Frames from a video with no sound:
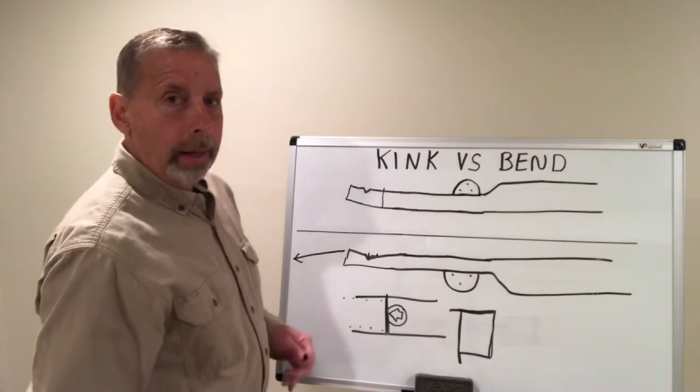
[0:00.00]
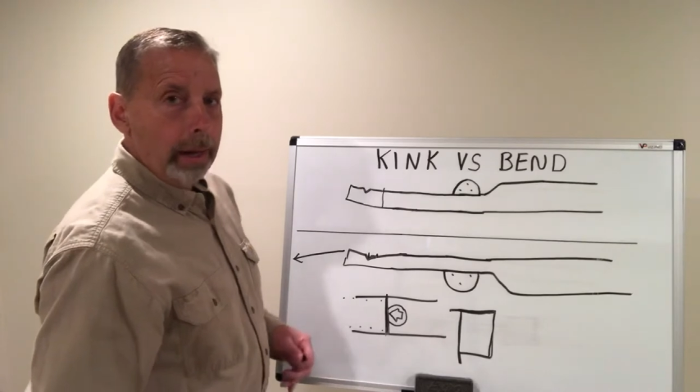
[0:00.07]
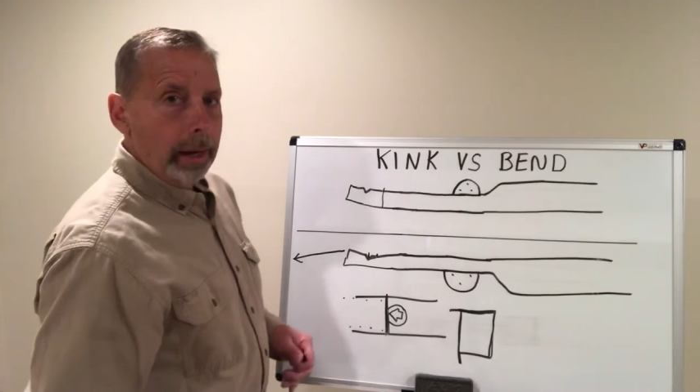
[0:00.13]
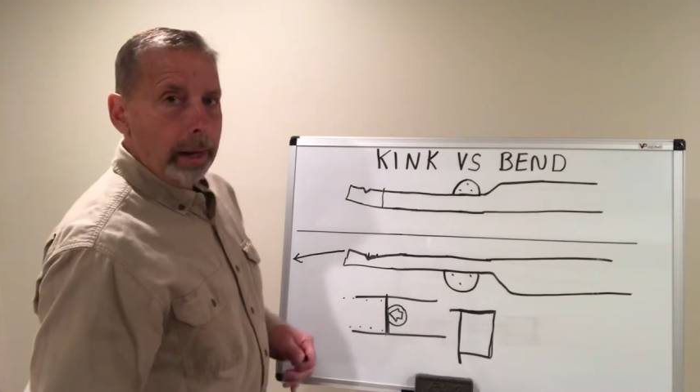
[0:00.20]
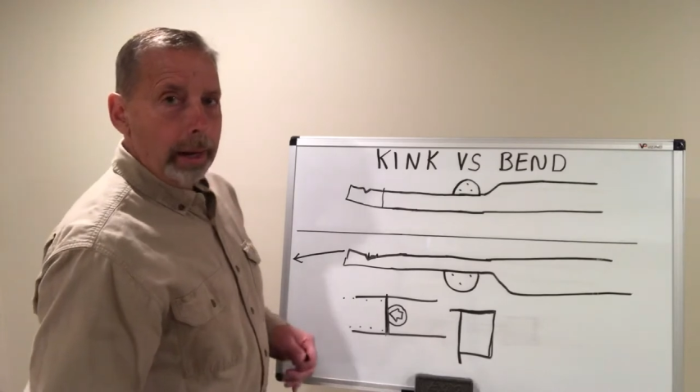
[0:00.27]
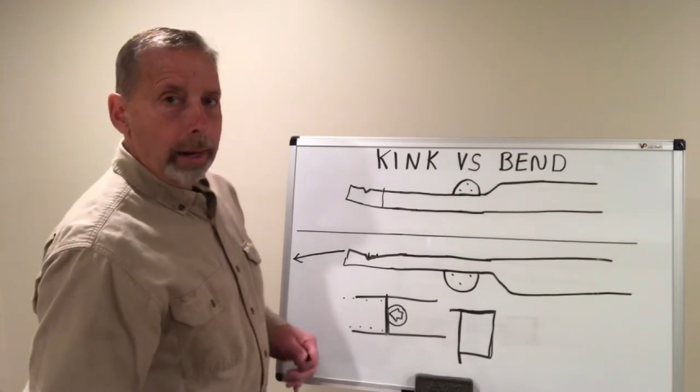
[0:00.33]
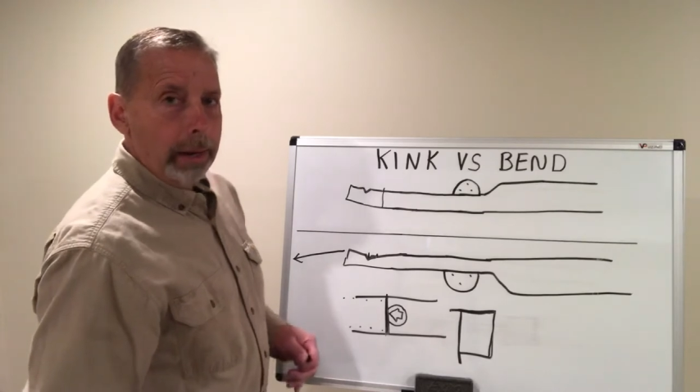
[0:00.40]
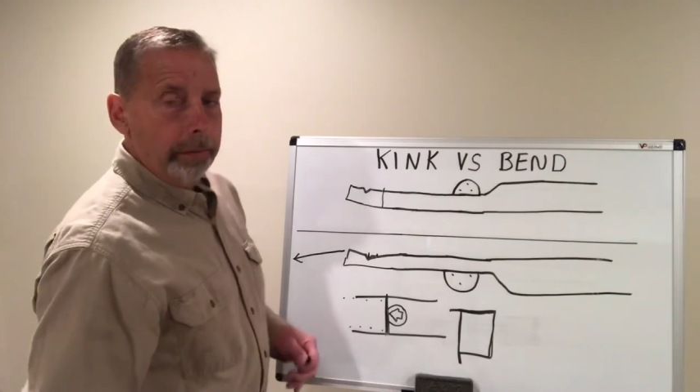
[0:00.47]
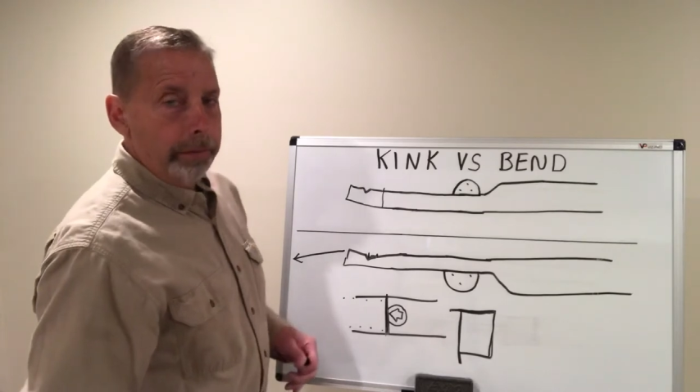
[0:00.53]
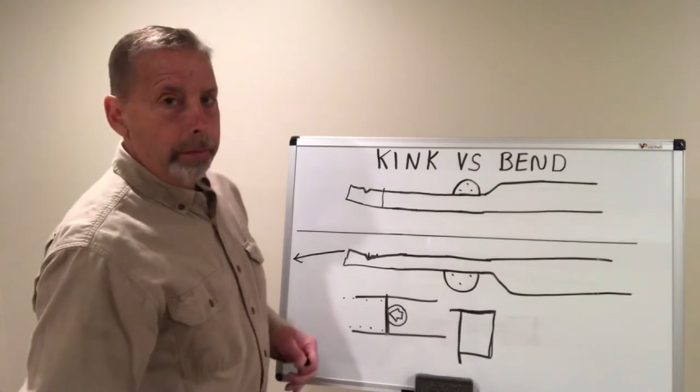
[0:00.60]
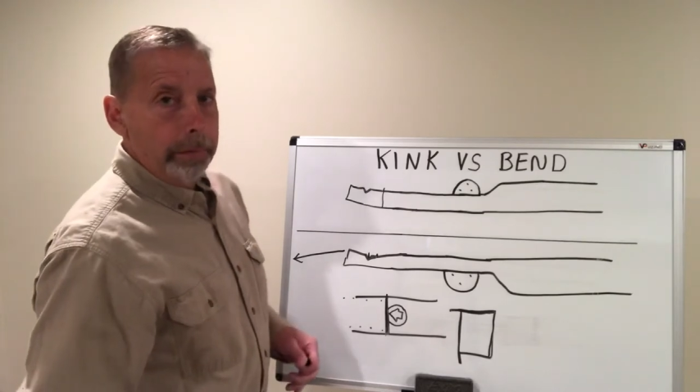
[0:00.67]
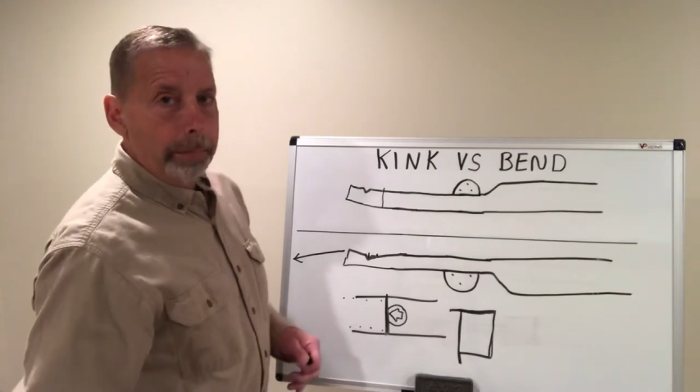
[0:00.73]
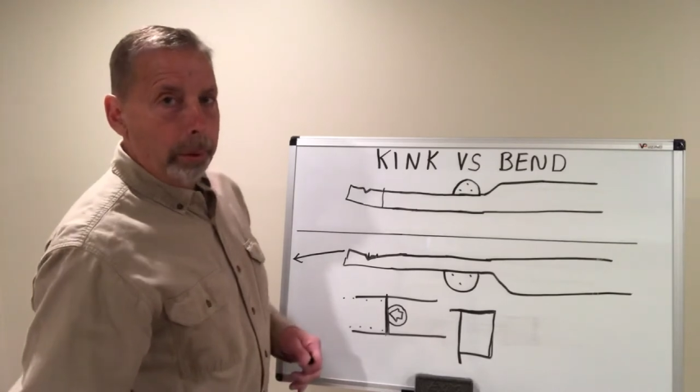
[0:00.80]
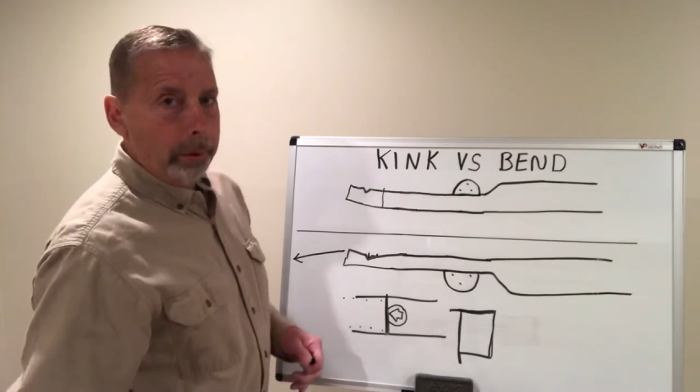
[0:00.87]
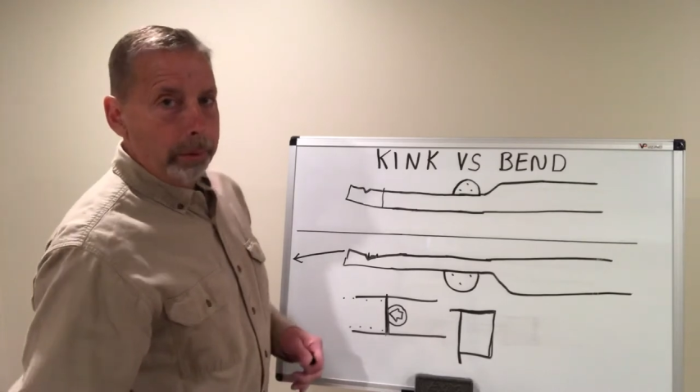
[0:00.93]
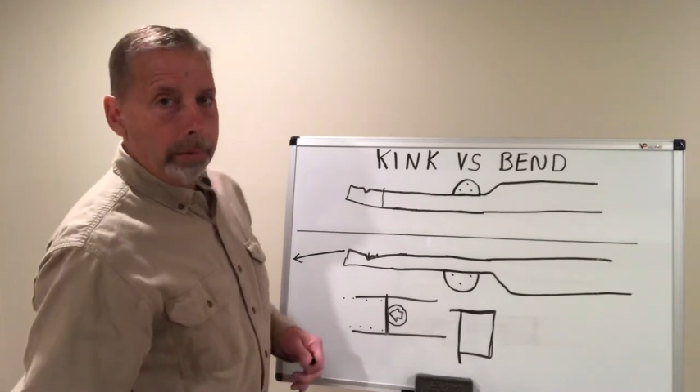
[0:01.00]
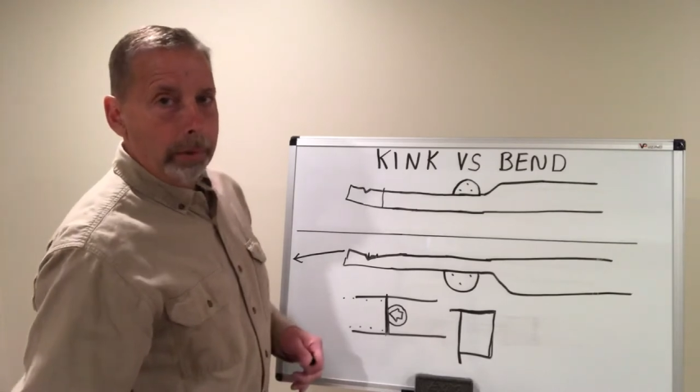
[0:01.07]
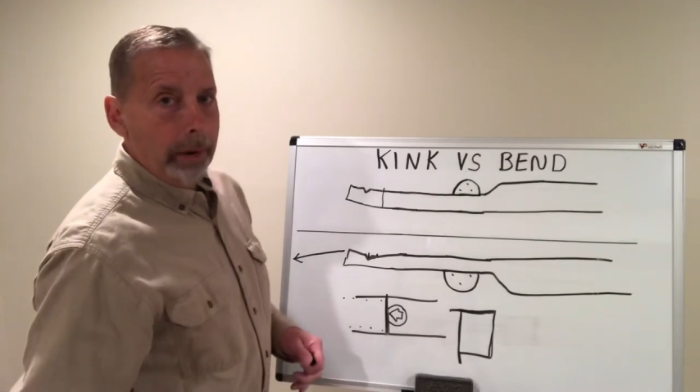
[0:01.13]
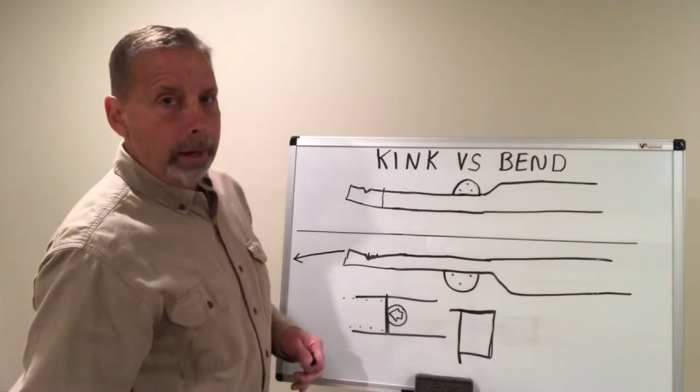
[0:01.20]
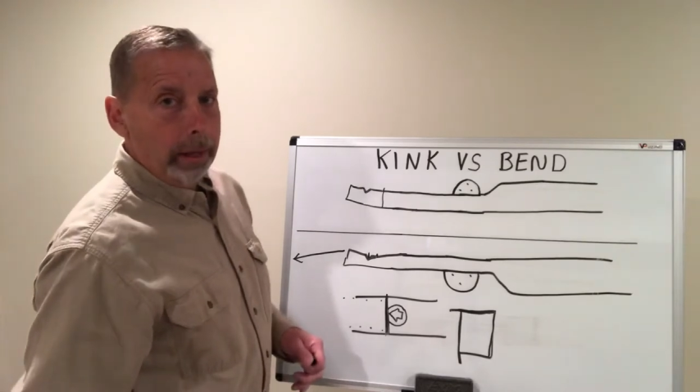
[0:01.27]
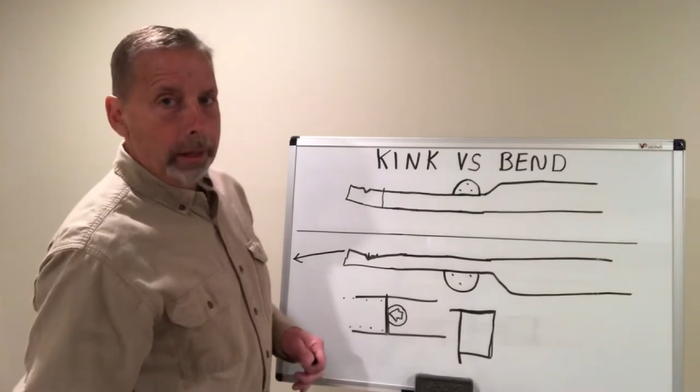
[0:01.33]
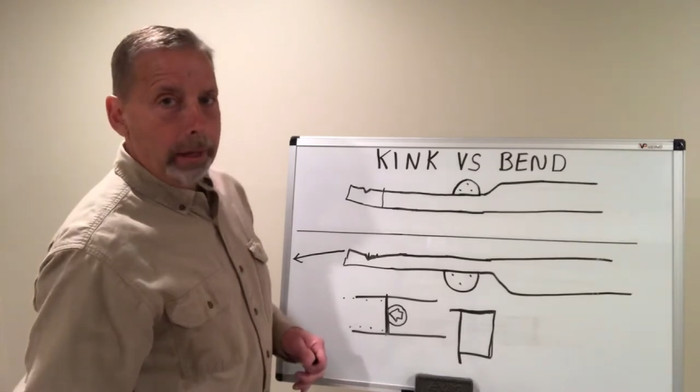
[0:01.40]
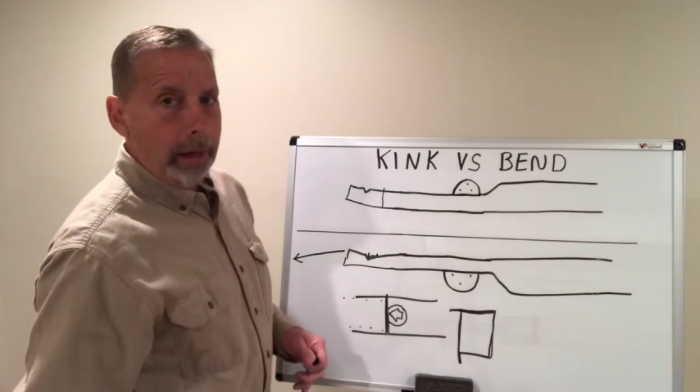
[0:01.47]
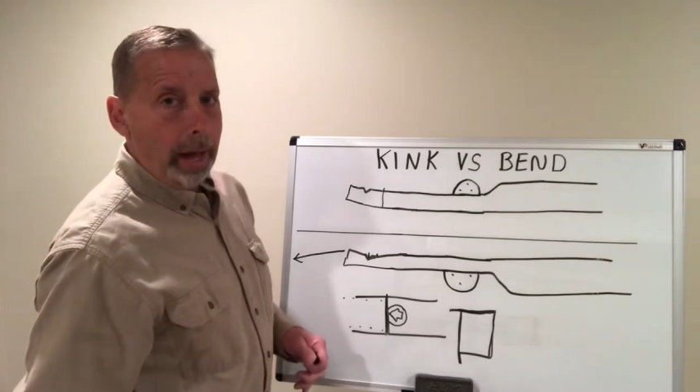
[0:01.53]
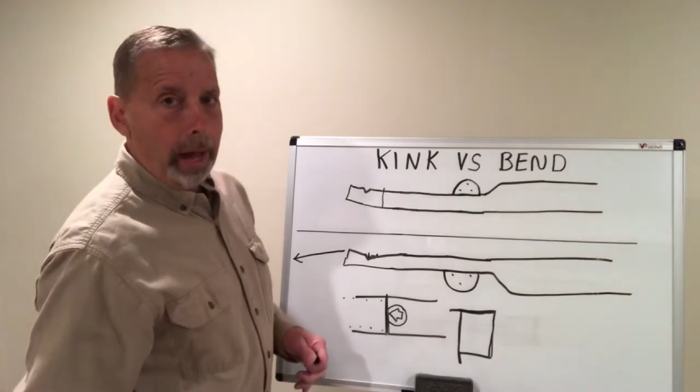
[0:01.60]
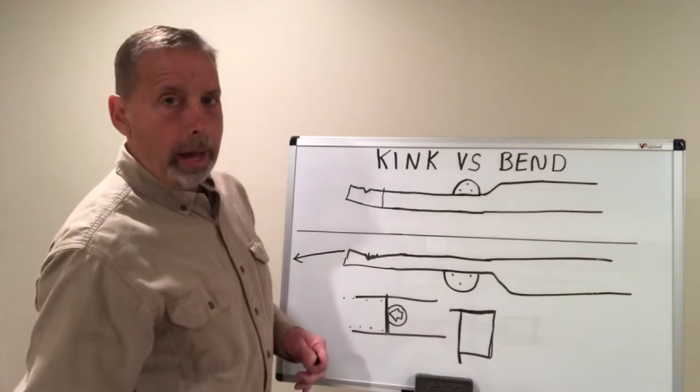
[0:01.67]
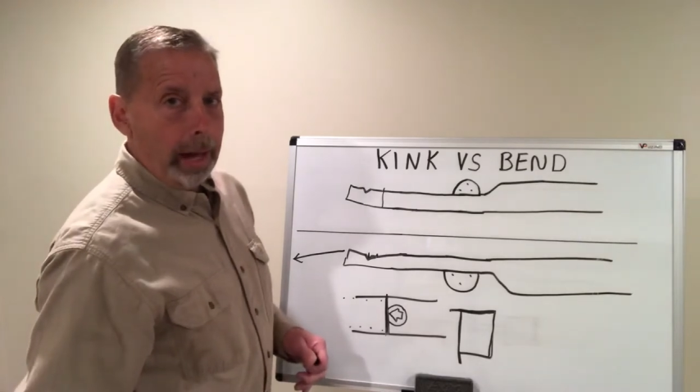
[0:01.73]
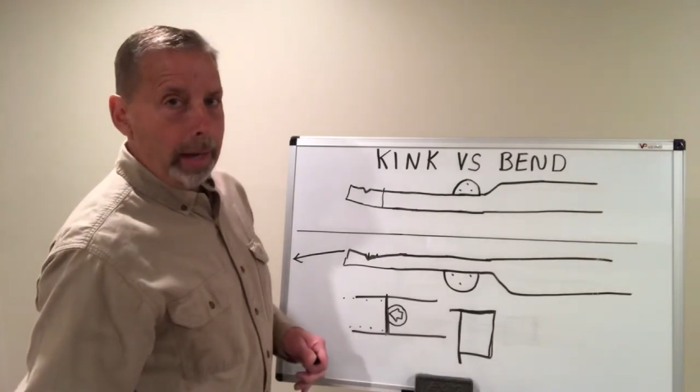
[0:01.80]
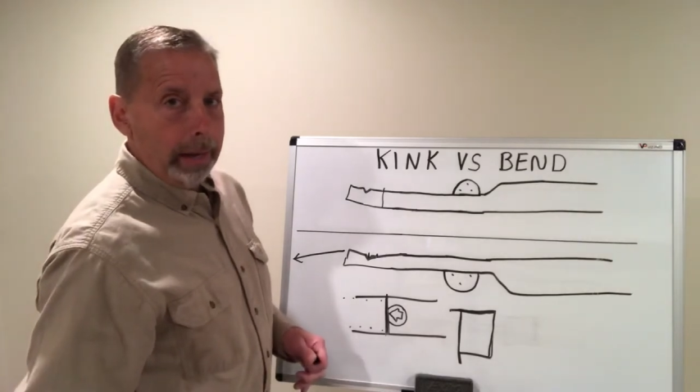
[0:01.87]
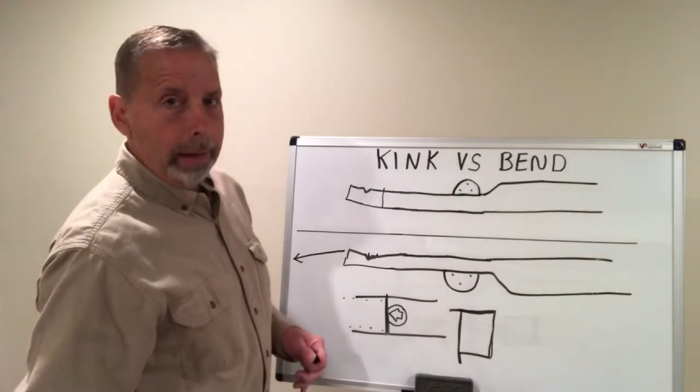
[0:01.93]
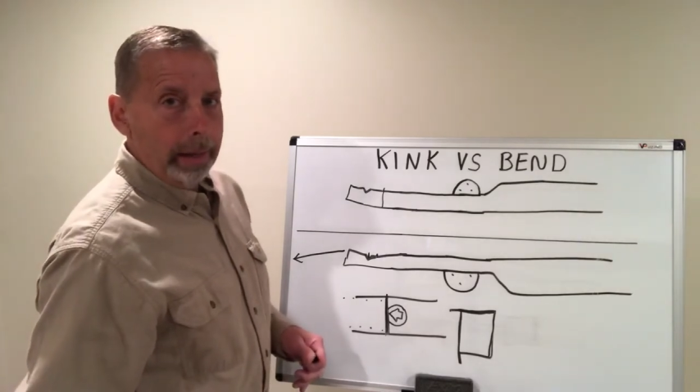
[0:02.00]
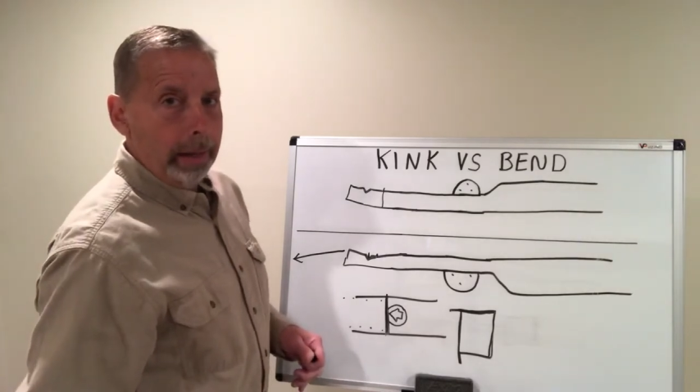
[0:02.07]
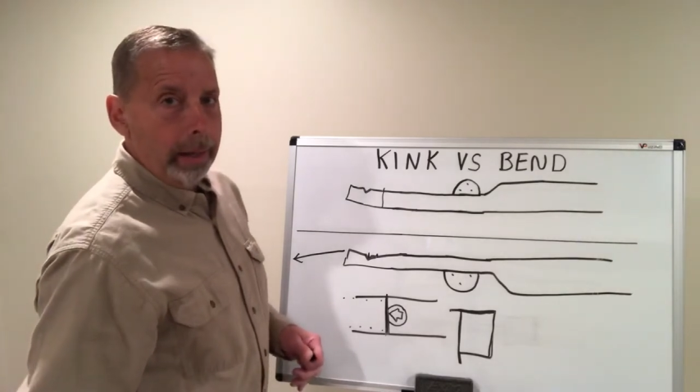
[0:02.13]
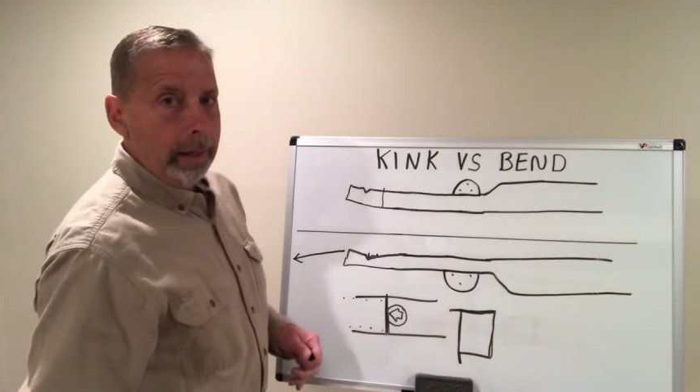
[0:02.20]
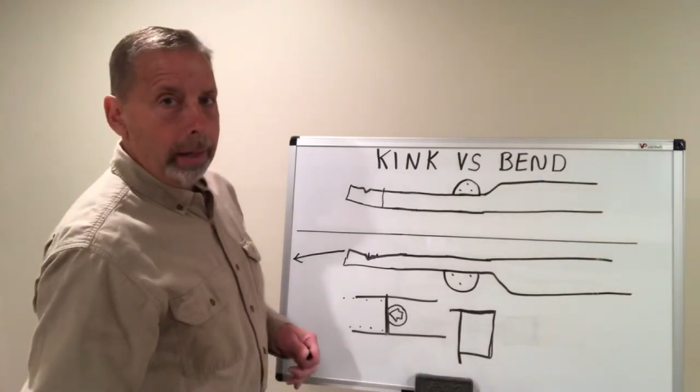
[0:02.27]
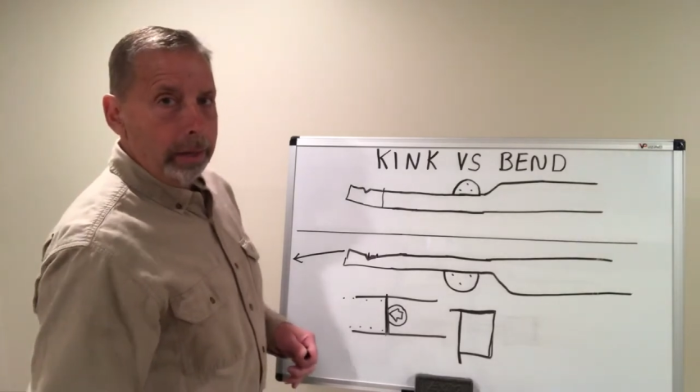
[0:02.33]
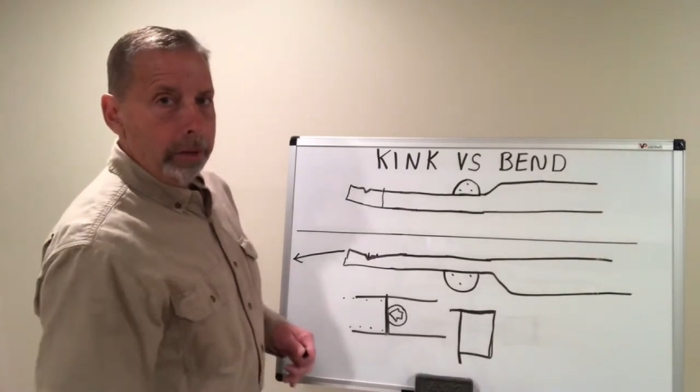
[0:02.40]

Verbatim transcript: Uh, if you put a rail in a Honda,